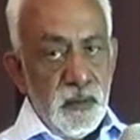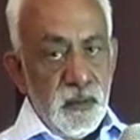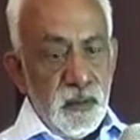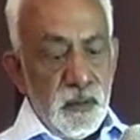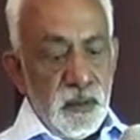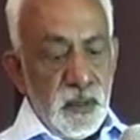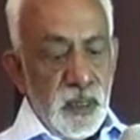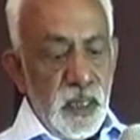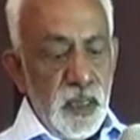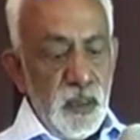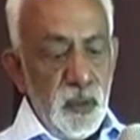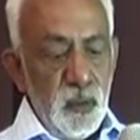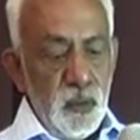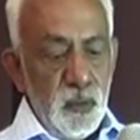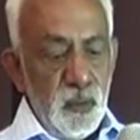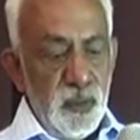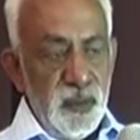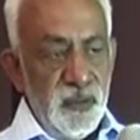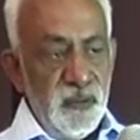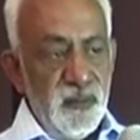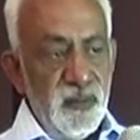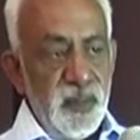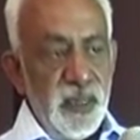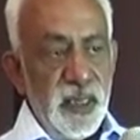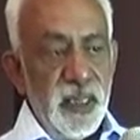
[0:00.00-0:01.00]
Now you
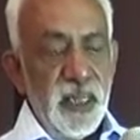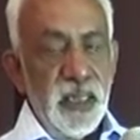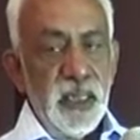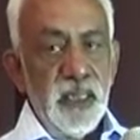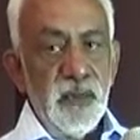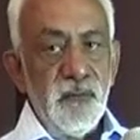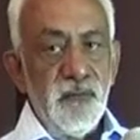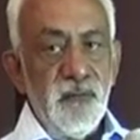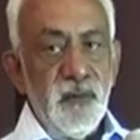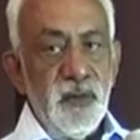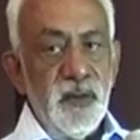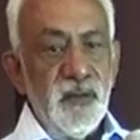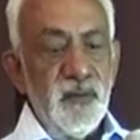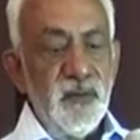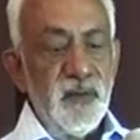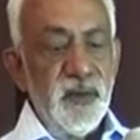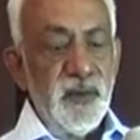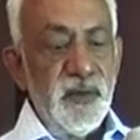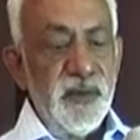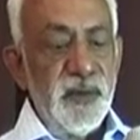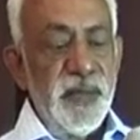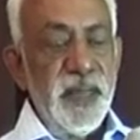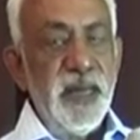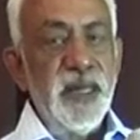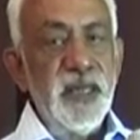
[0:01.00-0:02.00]
decide if it is a
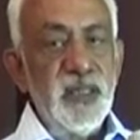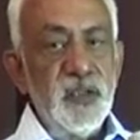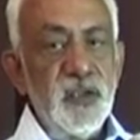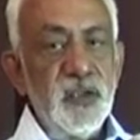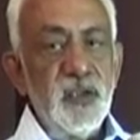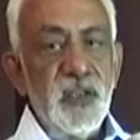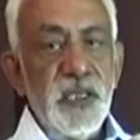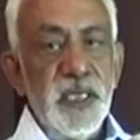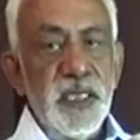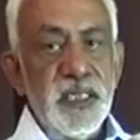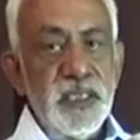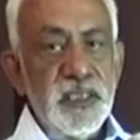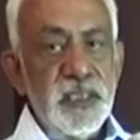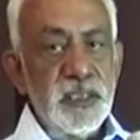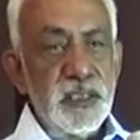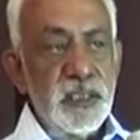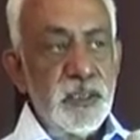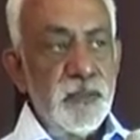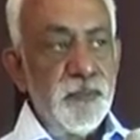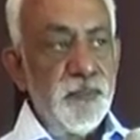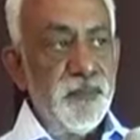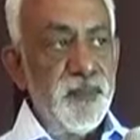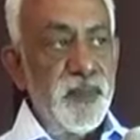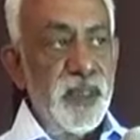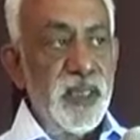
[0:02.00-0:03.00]
red change,
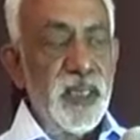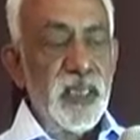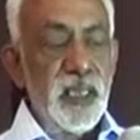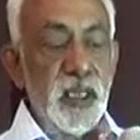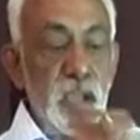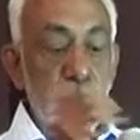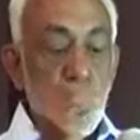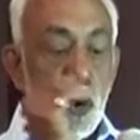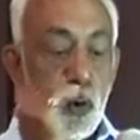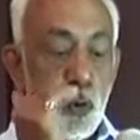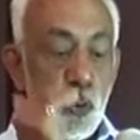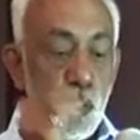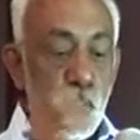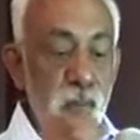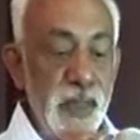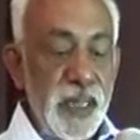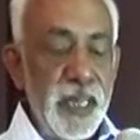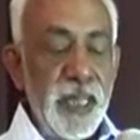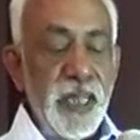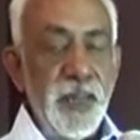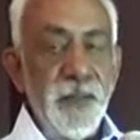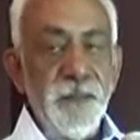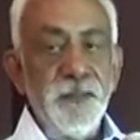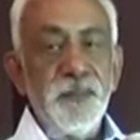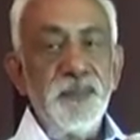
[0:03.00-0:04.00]
then
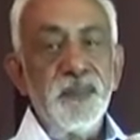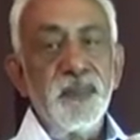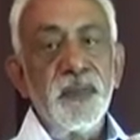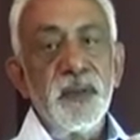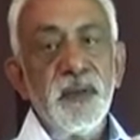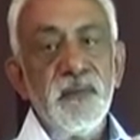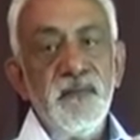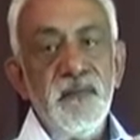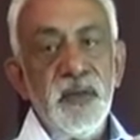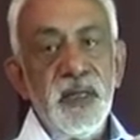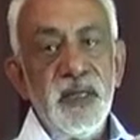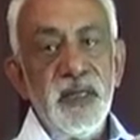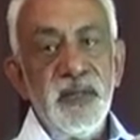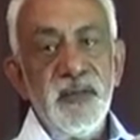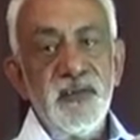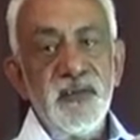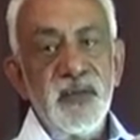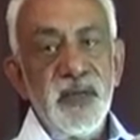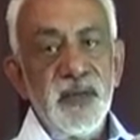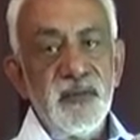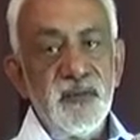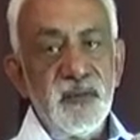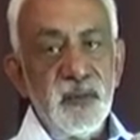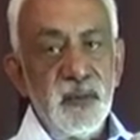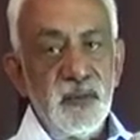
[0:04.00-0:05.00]
QA will
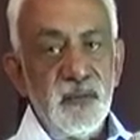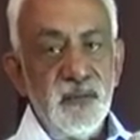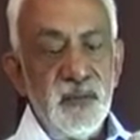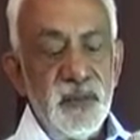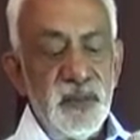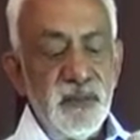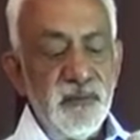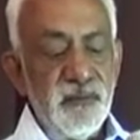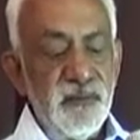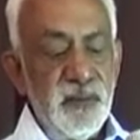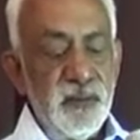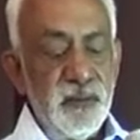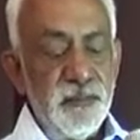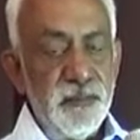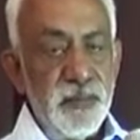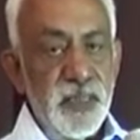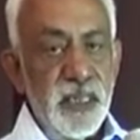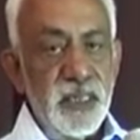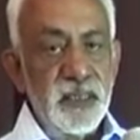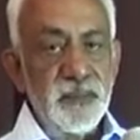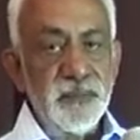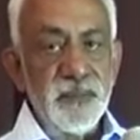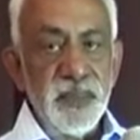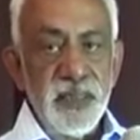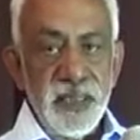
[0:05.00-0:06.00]
discuss it with the
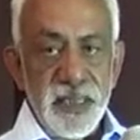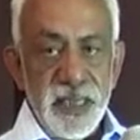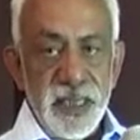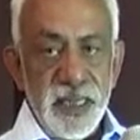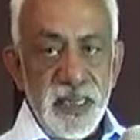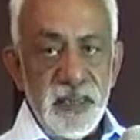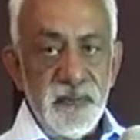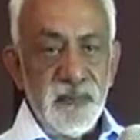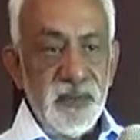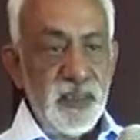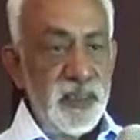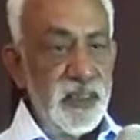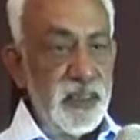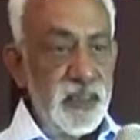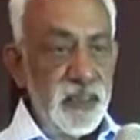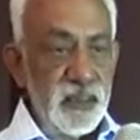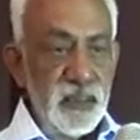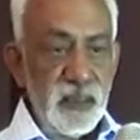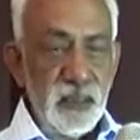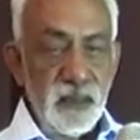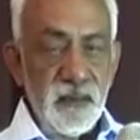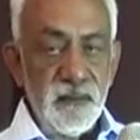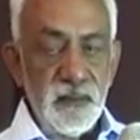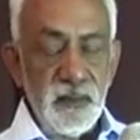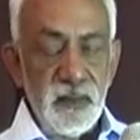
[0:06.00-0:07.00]
department head, whether it
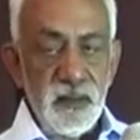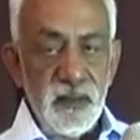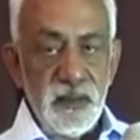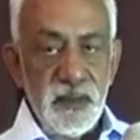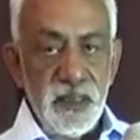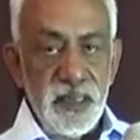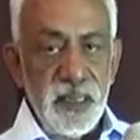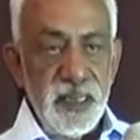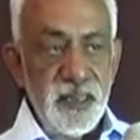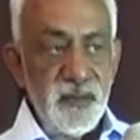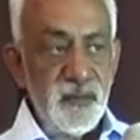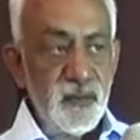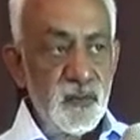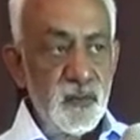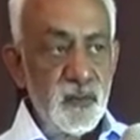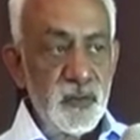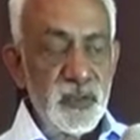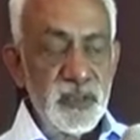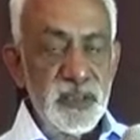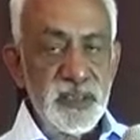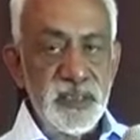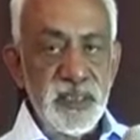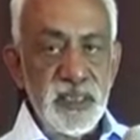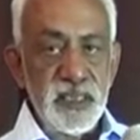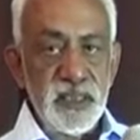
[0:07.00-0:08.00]
relates to a
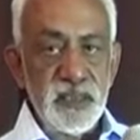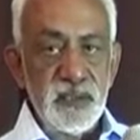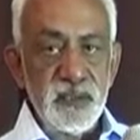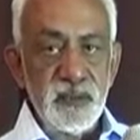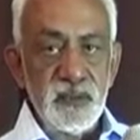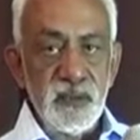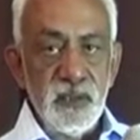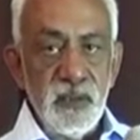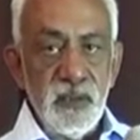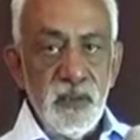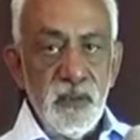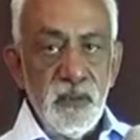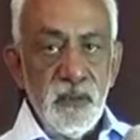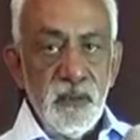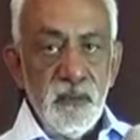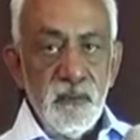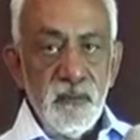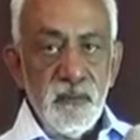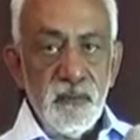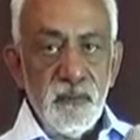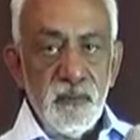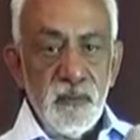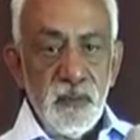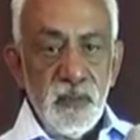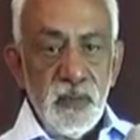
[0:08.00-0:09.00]
change
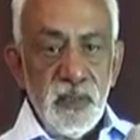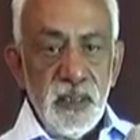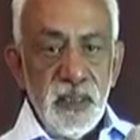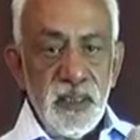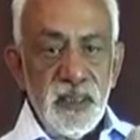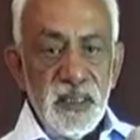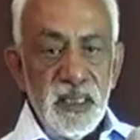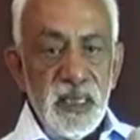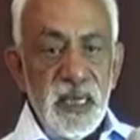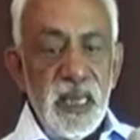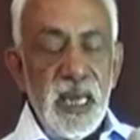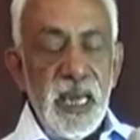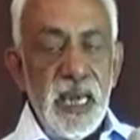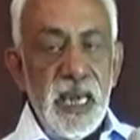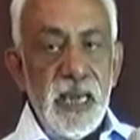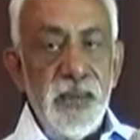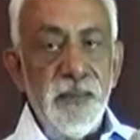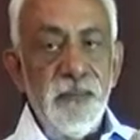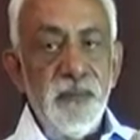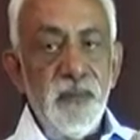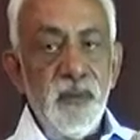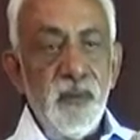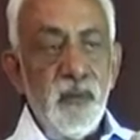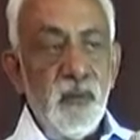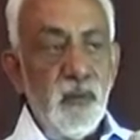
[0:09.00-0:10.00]
in the
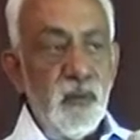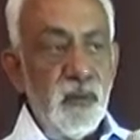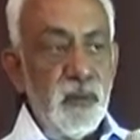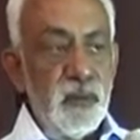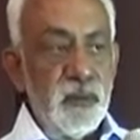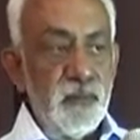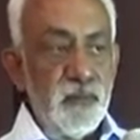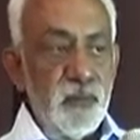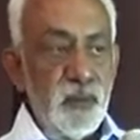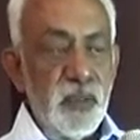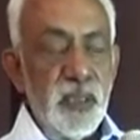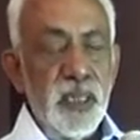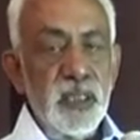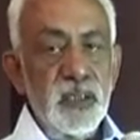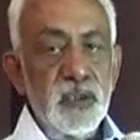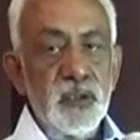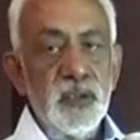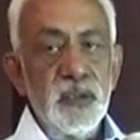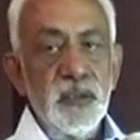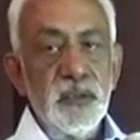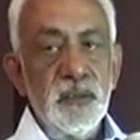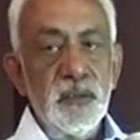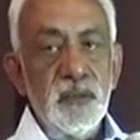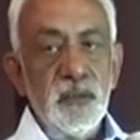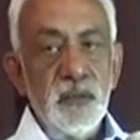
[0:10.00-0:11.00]
lab or in
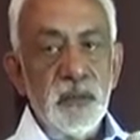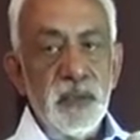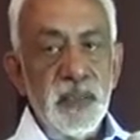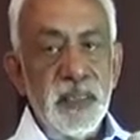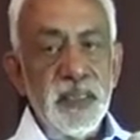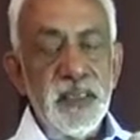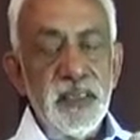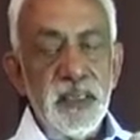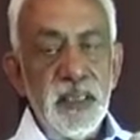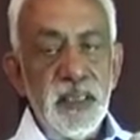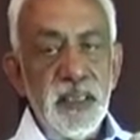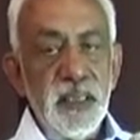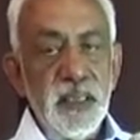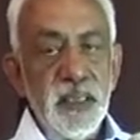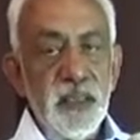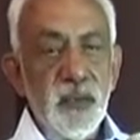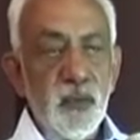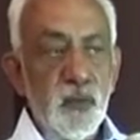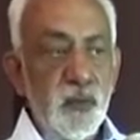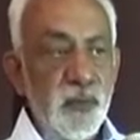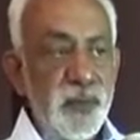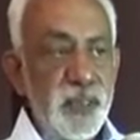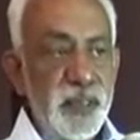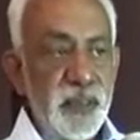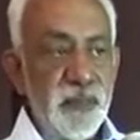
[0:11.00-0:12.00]
production or engineering
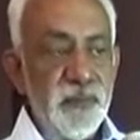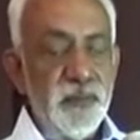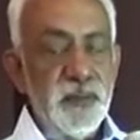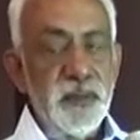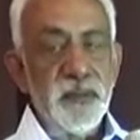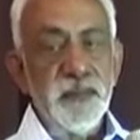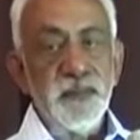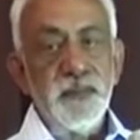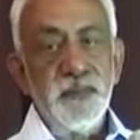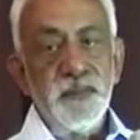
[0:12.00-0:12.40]
or wherever.